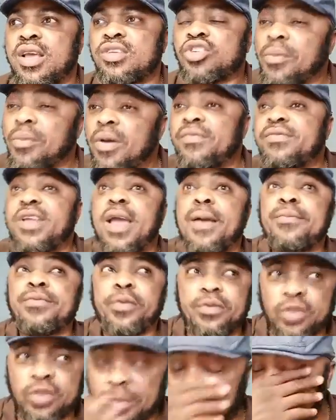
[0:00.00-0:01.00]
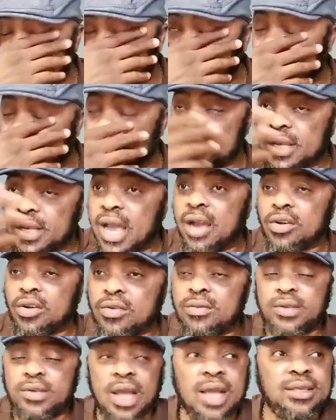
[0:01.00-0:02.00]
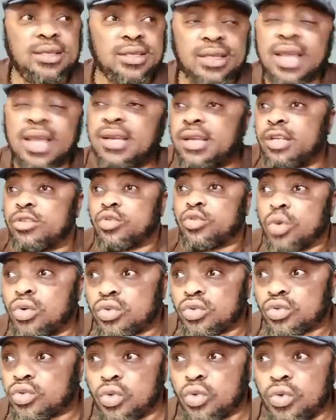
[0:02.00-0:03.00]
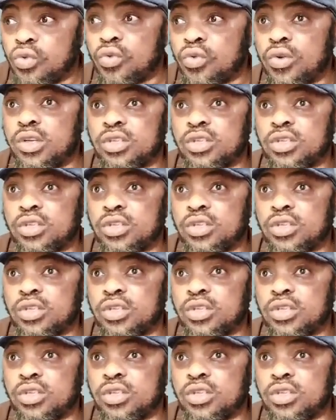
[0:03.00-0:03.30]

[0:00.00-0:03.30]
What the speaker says: Some of them, they are saying the truth too.